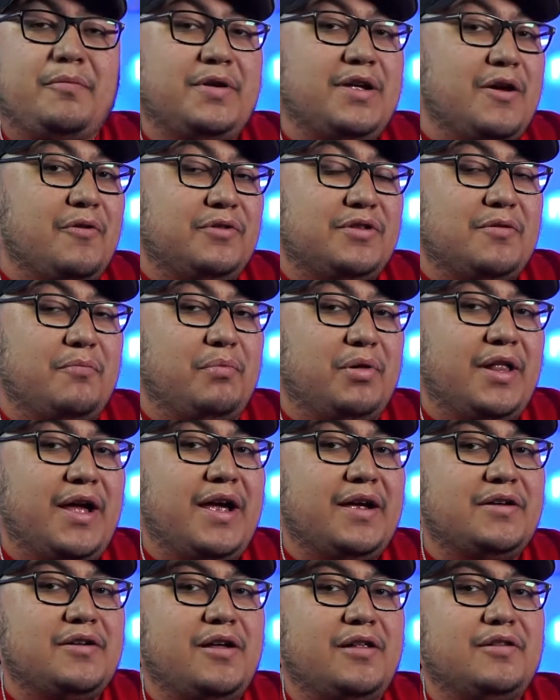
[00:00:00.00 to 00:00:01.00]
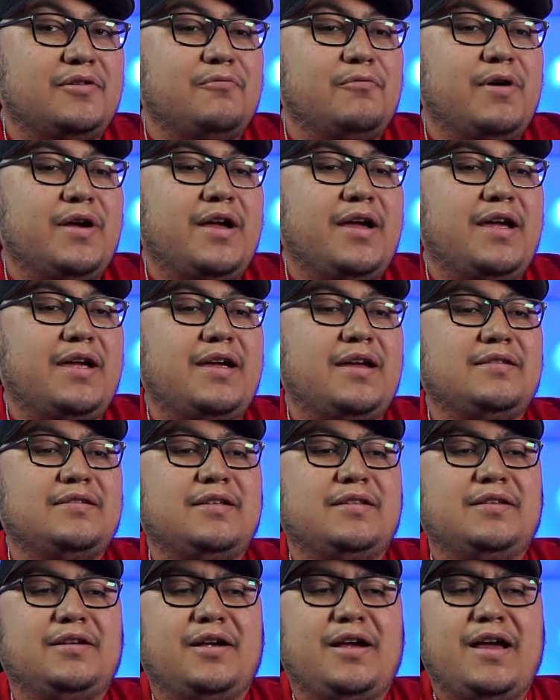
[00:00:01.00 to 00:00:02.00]
out with the black colorway, and
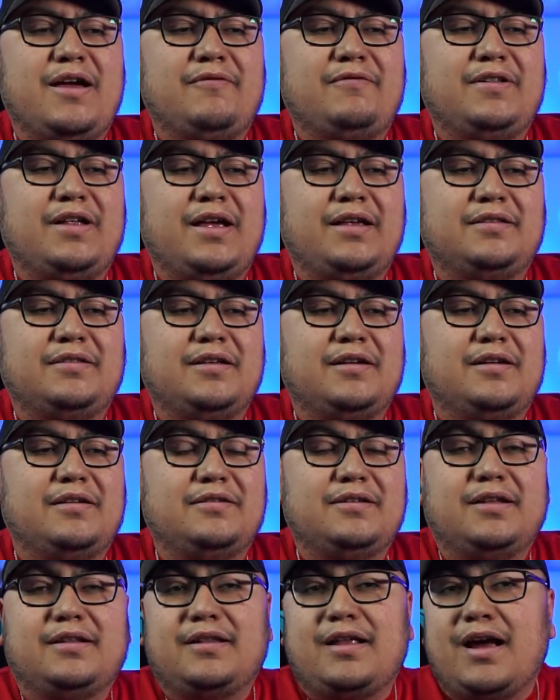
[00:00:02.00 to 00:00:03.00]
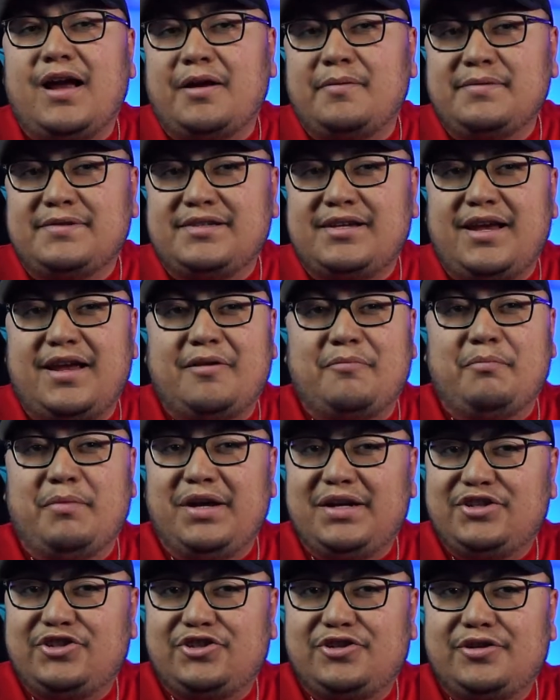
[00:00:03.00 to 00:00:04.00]
then they have like the lime sand
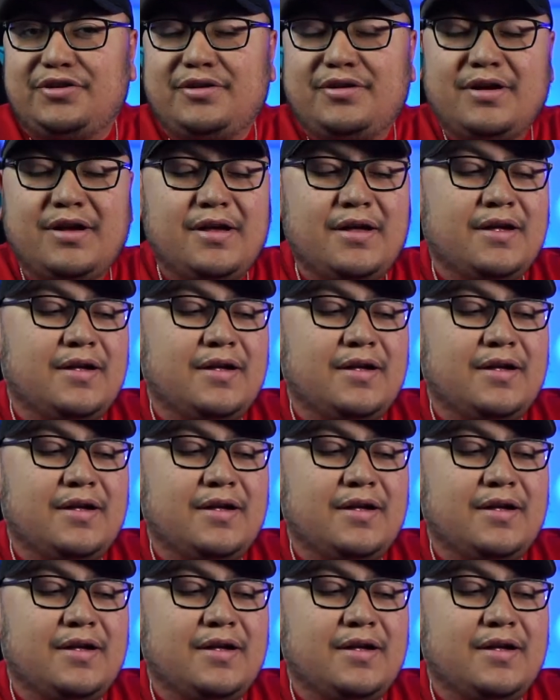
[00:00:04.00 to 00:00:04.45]
mixture.